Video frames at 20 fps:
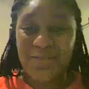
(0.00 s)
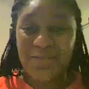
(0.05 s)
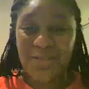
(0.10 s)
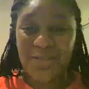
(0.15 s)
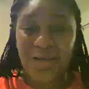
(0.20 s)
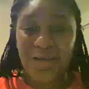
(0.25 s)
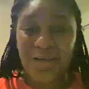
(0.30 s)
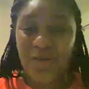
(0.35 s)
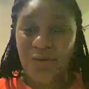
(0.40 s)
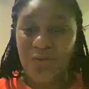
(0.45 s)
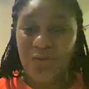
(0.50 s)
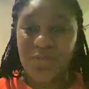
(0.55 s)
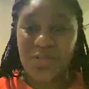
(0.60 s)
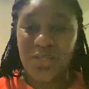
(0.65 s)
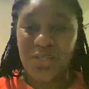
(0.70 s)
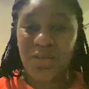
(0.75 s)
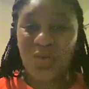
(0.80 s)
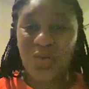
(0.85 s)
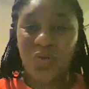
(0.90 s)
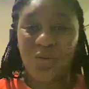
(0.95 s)
and
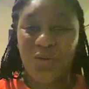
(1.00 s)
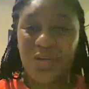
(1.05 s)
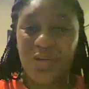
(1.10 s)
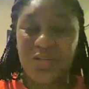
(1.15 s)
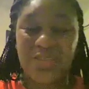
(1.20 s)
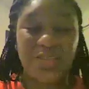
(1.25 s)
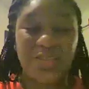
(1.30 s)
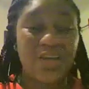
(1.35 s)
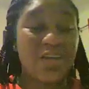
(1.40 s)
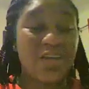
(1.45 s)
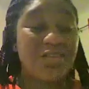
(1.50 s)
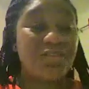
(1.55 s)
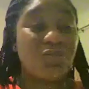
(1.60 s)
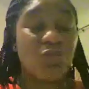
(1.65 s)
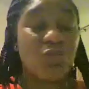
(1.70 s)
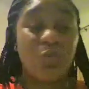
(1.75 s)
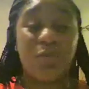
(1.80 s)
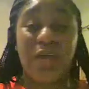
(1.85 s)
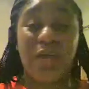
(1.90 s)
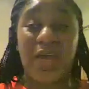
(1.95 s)
counseling course. There is
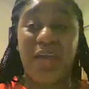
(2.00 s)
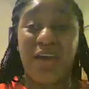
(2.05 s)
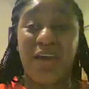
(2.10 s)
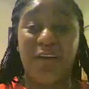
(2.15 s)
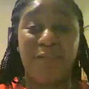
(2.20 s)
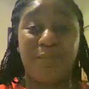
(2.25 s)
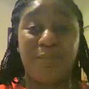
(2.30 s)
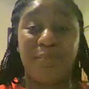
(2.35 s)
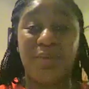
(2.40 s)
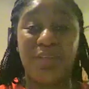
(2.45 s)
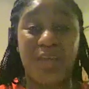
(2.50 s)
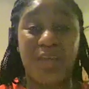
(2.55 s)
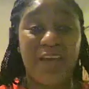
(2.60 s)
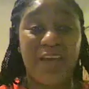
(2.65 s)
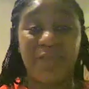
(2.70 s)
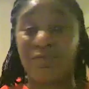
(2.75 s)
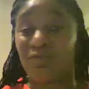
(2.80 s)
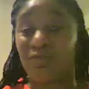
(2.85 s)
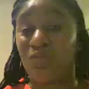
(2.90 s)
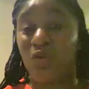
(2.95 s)
I've
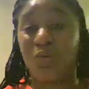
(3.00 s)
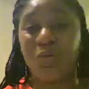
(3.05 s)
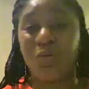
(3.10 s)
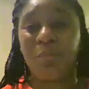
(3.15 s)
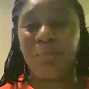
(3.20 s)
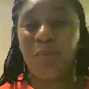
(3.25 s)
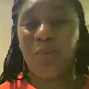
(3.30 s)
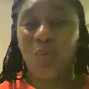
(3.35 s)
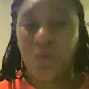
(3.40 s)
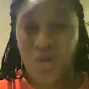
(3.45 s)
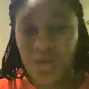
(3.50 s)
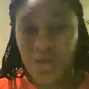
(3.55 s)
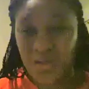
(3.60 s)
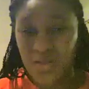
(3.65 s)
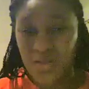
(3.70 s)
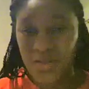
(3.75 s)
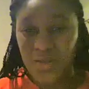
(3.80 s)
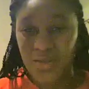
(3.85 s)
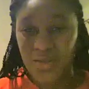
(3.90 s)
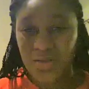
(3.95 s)
wrote the book.
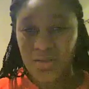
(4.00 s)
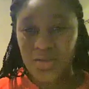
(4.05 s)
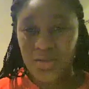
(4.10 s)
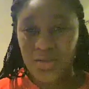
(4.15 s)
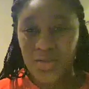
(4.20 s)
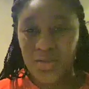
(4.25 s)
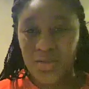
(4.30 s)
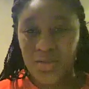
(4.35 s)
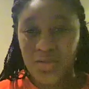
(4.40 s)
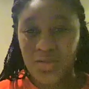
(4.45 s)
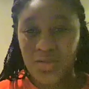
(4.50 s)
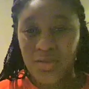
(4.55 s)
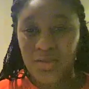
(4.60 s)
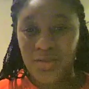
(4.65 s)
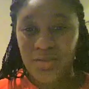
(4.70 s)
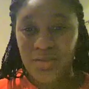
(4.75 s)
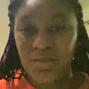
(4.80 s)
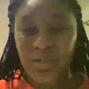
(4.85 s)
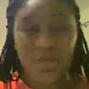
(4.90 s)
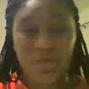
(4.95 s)

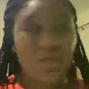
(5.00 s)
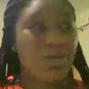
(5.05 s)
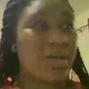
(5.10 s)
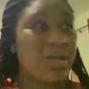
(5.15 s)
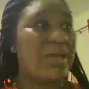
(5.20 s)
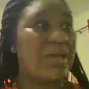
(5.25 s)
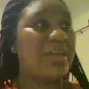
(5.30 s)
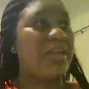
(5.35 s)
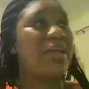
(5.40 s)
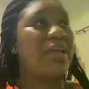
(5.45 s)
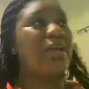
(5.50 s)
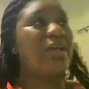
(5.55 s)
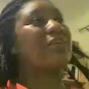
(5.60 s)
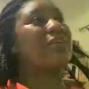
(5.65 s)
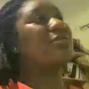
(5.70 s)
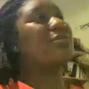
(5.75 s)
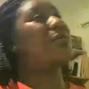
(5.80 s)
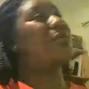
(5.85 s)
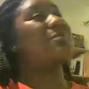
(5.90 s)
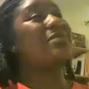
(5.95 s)
You know, and
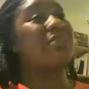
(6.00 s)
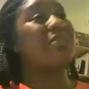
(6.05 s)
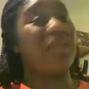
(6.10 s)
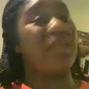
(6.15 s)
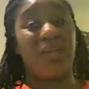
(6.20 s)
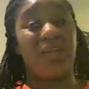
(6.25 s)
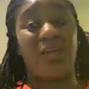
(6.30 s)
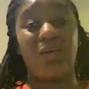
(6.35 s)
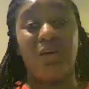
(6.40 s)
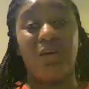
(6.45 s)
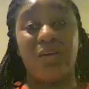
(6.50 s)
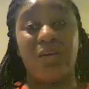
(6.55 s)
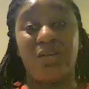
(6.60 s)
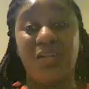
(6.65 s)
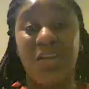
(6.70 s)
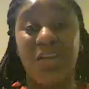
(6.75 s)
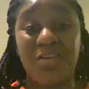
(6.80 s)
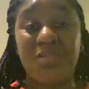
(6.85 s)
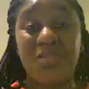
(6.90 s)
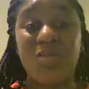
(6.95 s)
so I'm saying
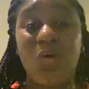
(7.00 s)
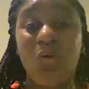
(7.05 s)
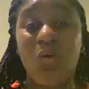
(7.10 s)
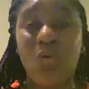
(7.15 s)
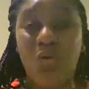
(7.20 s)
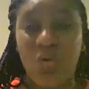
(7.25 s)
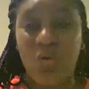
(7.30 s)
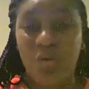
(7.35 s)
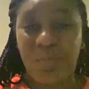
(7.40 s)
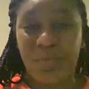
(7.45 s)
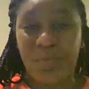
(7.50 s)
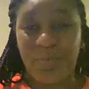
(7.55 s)
there is hope.